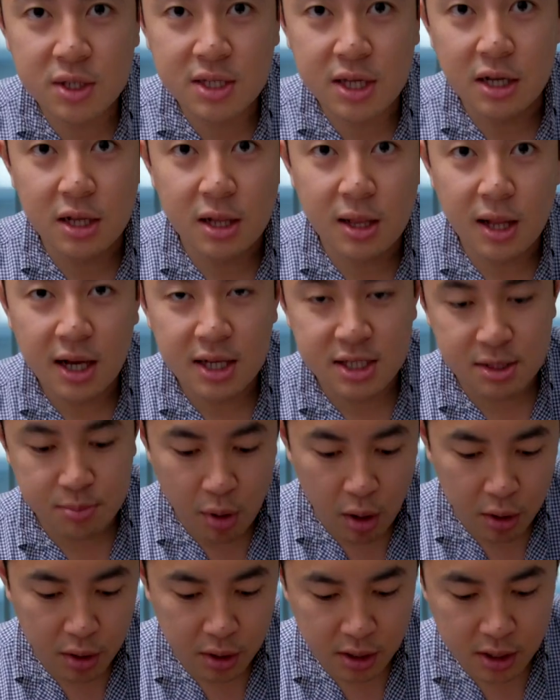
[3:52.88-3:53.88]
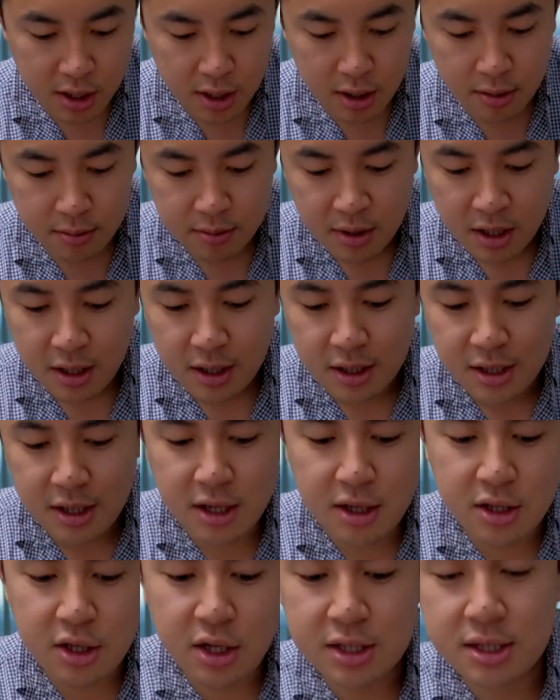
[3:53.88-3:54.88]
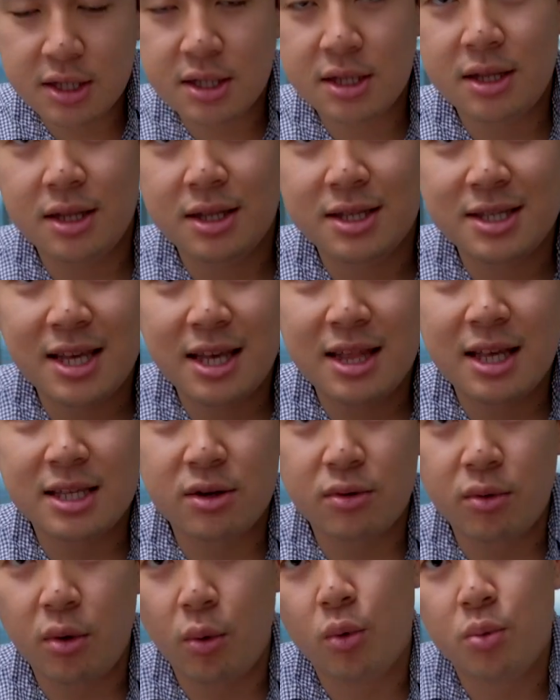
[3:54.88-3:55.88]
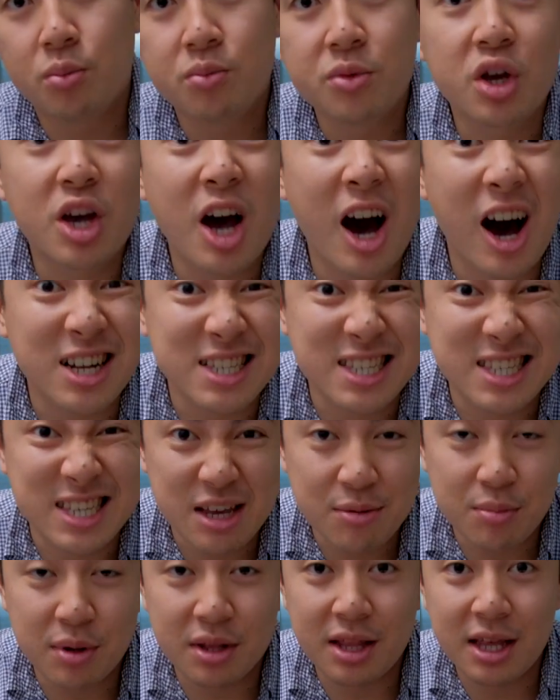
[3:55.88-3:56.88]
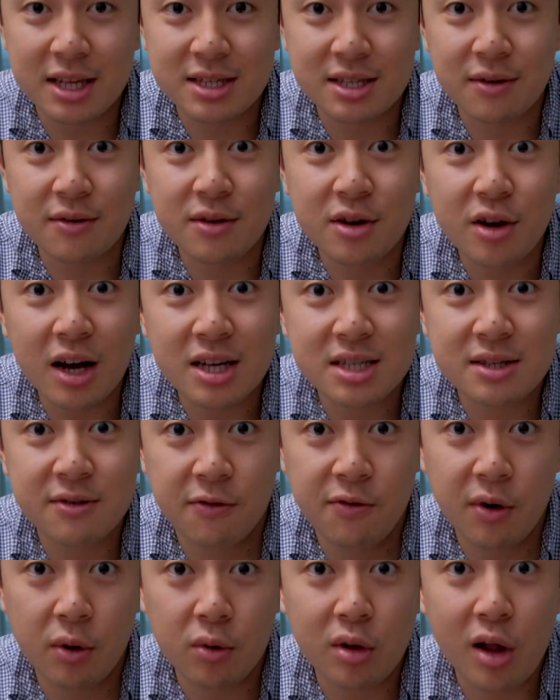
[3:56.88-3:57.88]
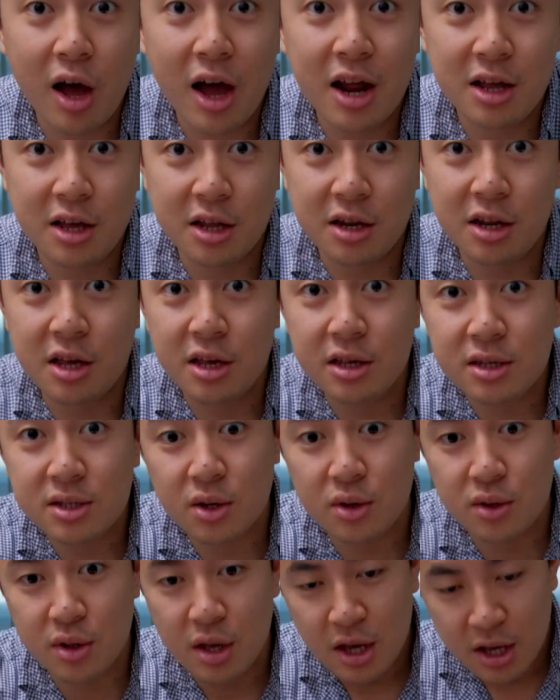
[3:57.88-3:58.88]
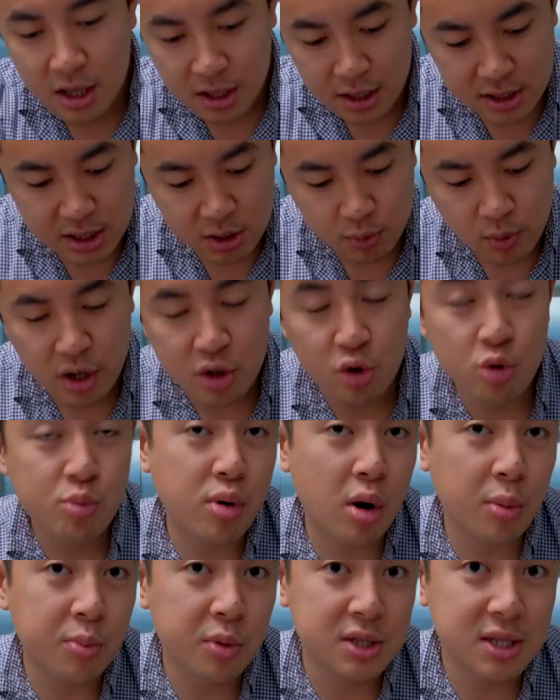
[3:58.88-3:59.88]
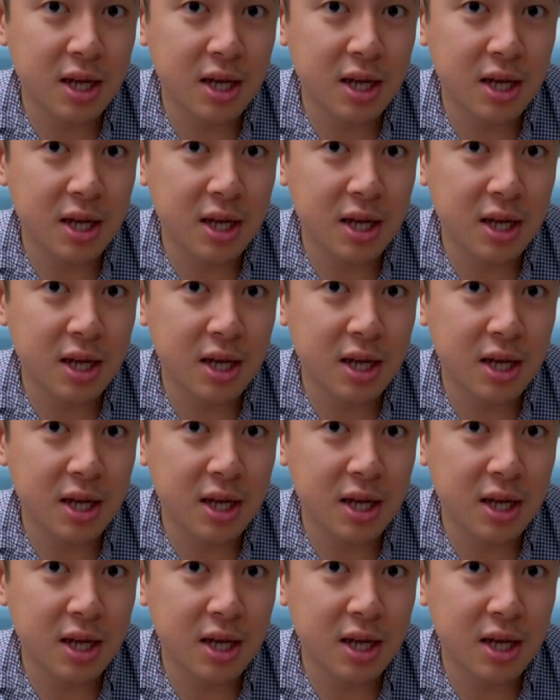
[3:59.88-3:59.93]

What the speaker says: sunglass pocket here. Here you can see well, you can't see, but there's a nice felt lining in here. So this is where you'll prop your